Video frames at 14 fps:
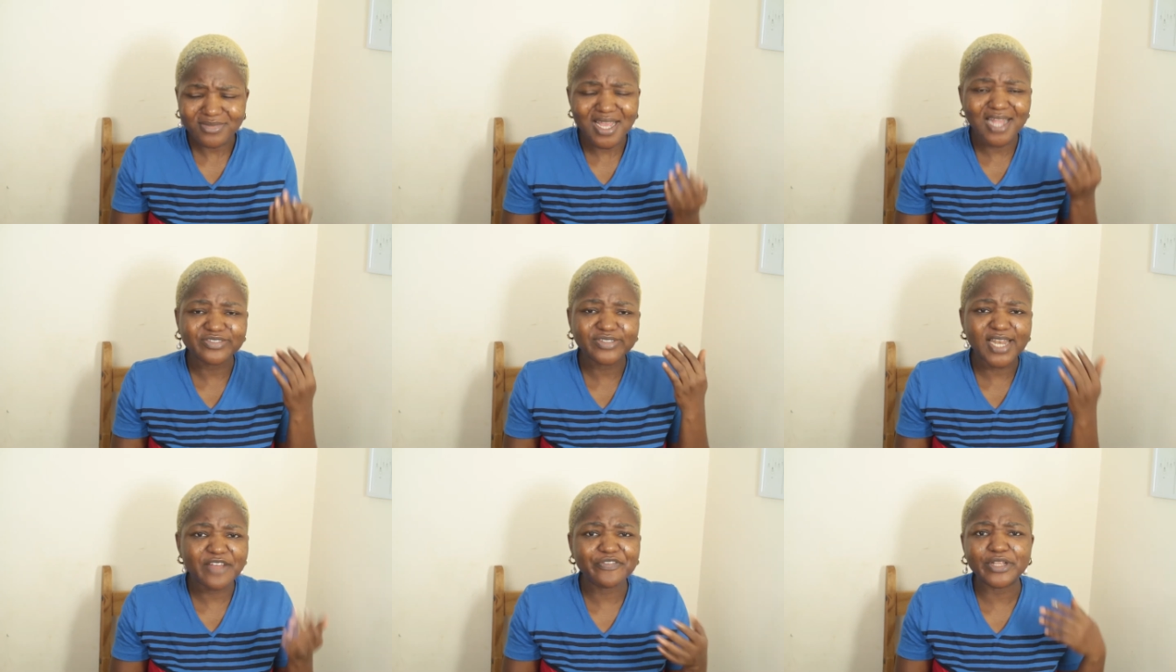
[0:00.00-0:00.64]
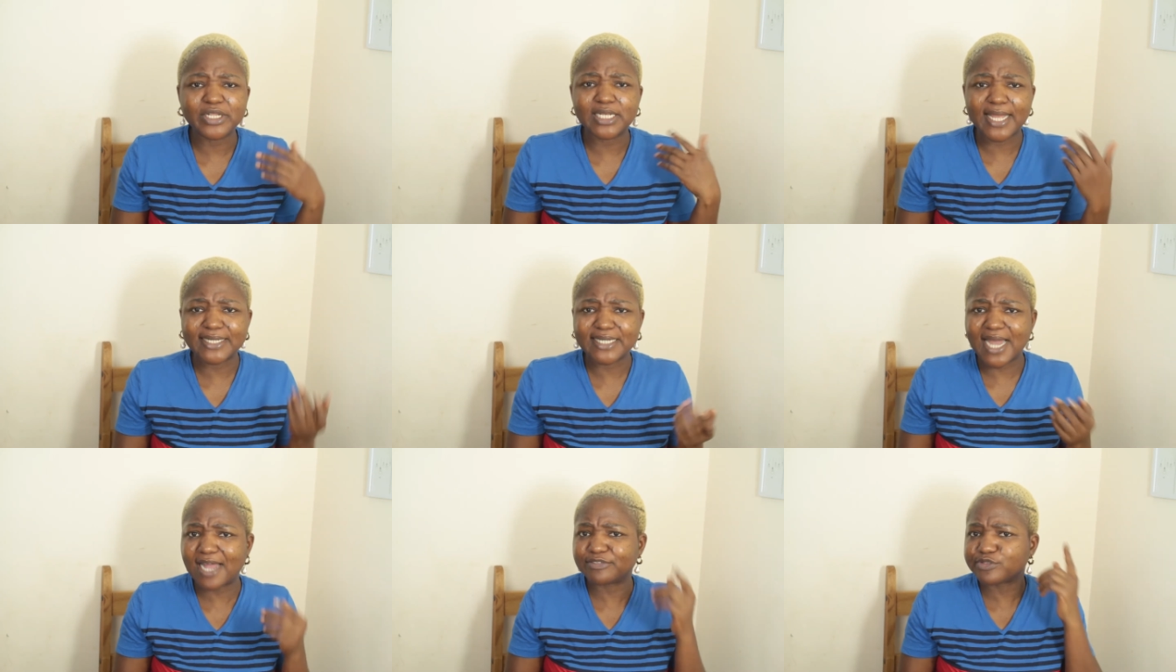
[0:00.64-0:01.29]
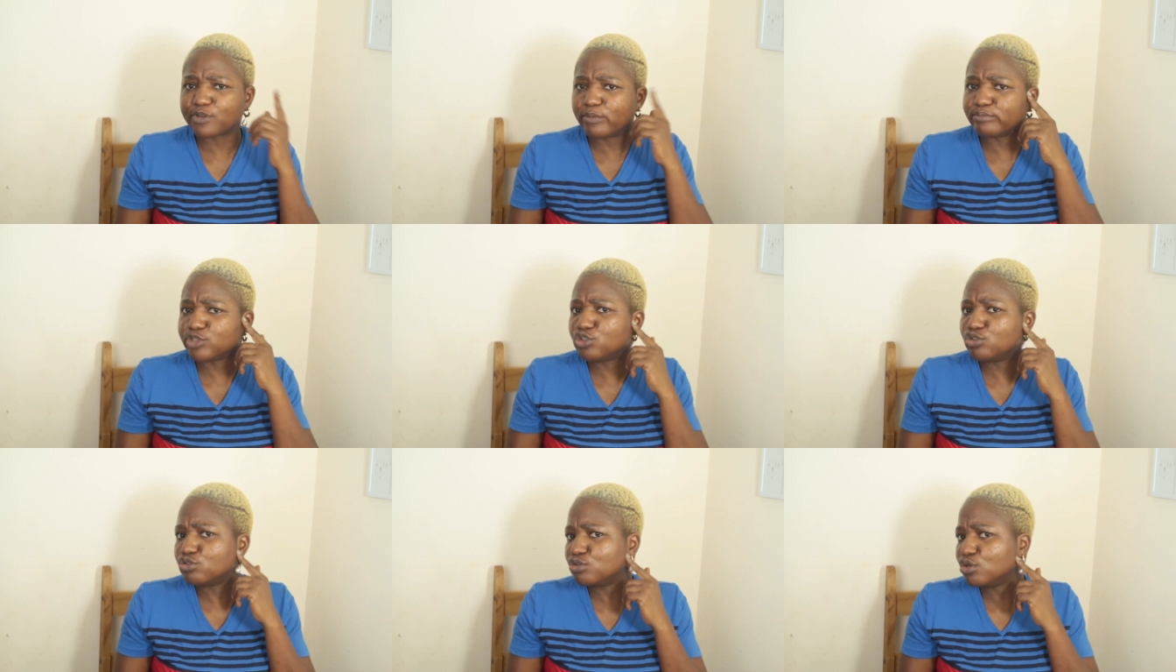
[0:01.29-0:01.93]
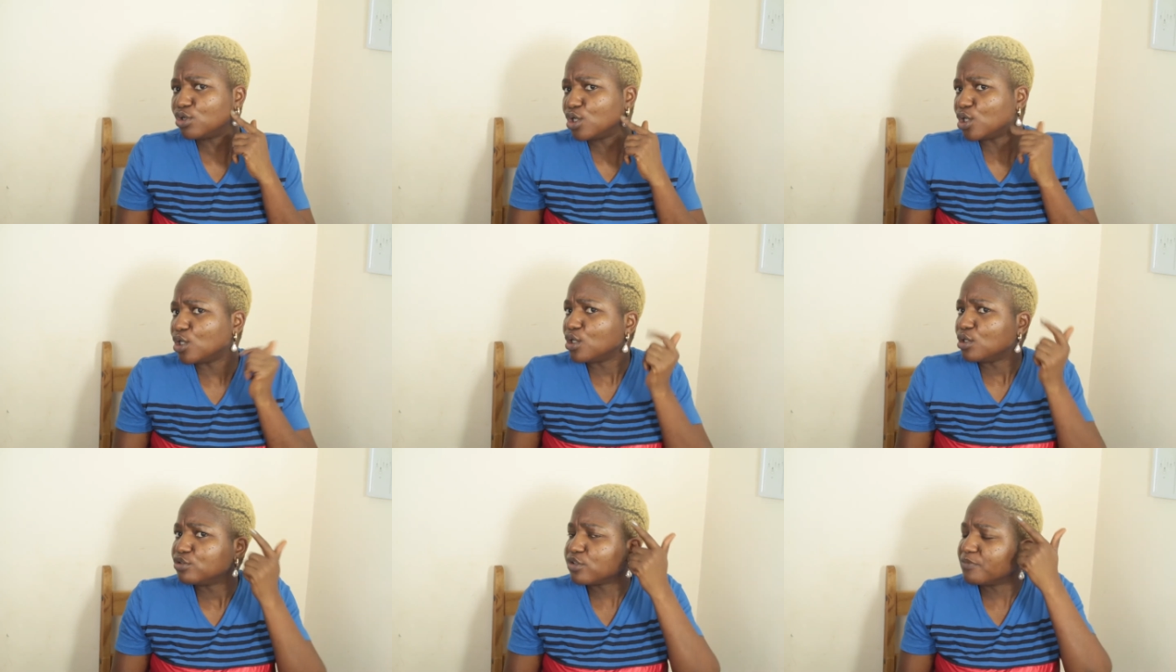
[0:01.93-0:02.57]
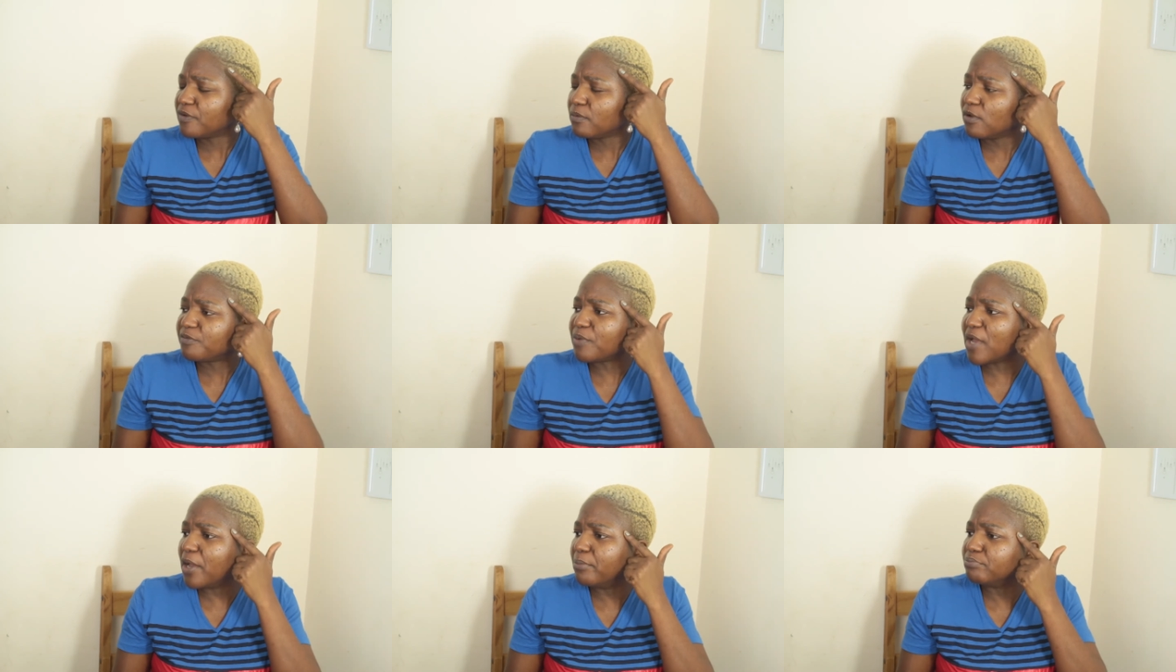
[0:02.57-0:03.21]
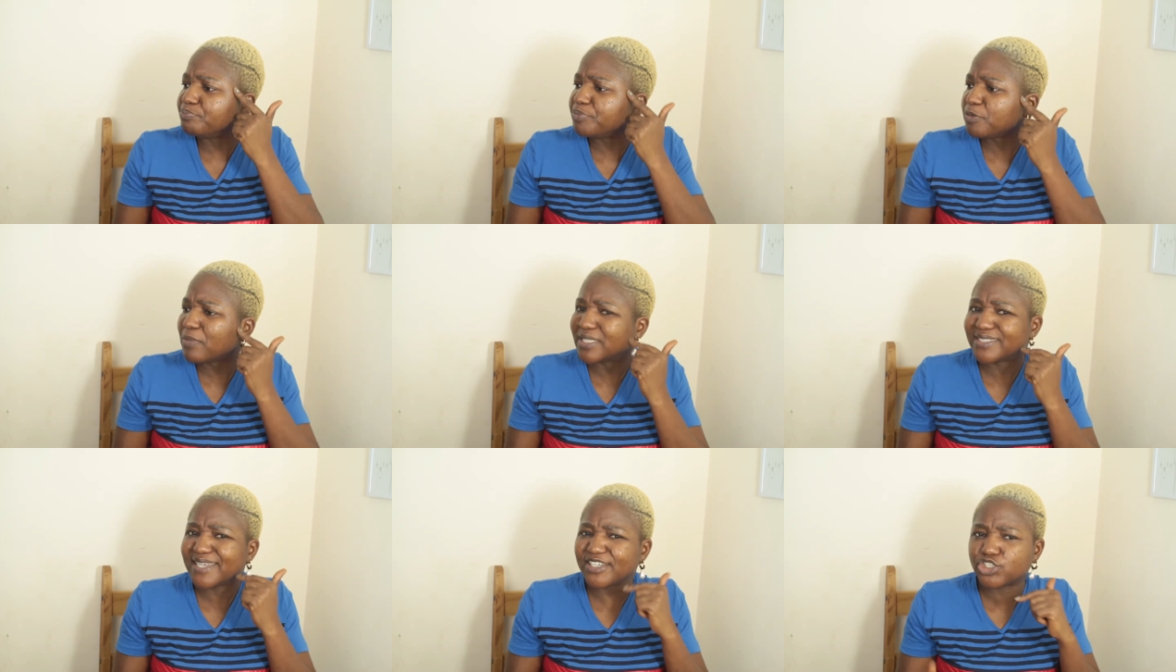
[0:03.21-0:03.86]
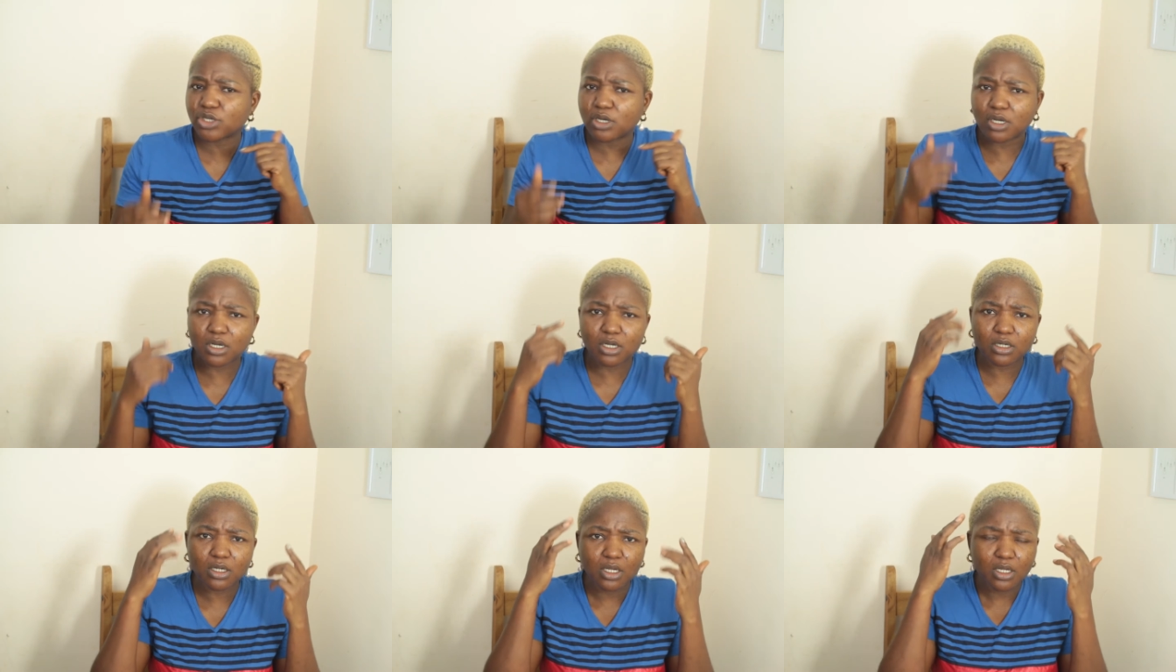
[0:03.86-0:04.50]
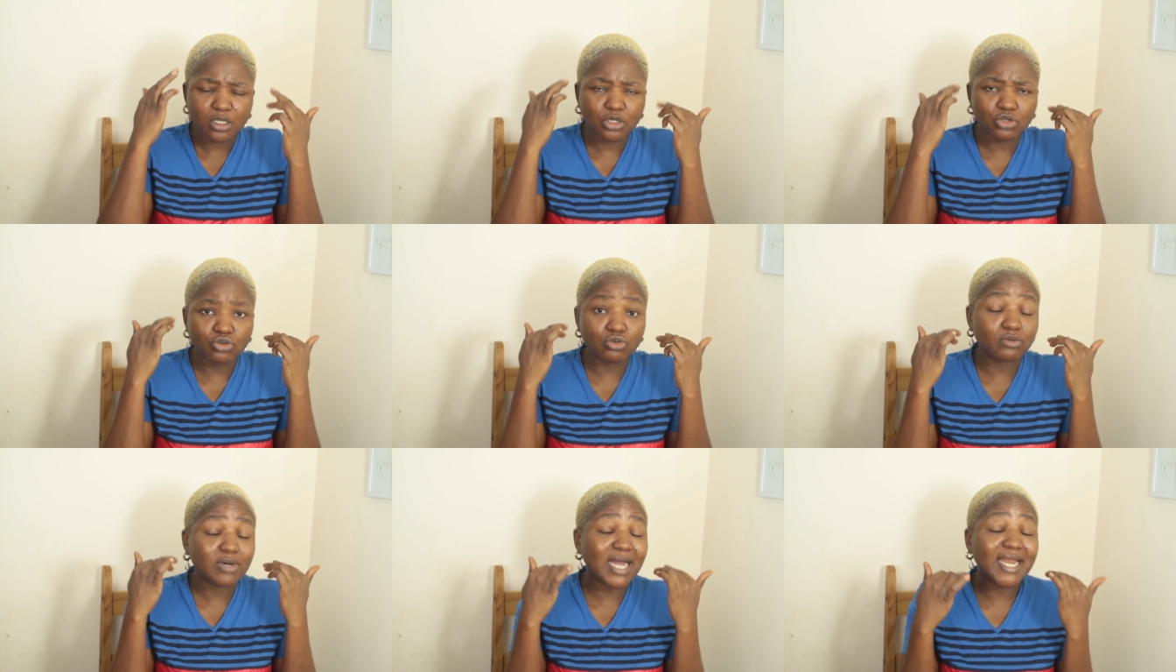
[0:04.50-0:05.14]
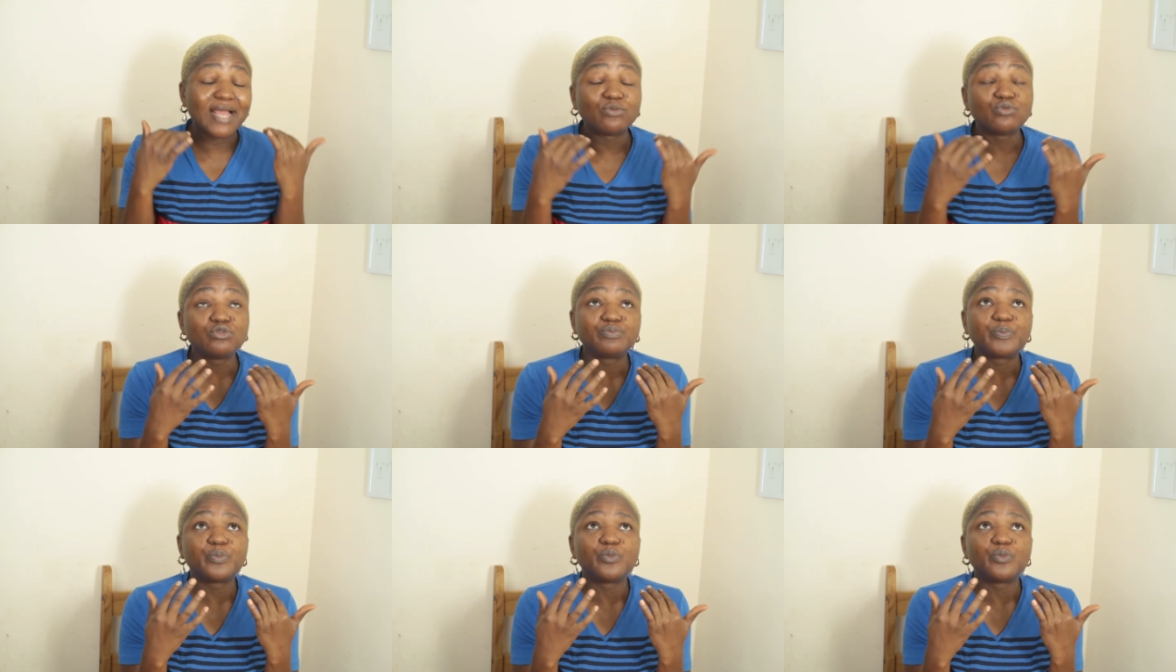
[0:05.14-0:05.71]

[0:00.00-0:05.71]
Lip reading: I started feeling like I have some, some form of pigmentation, and I would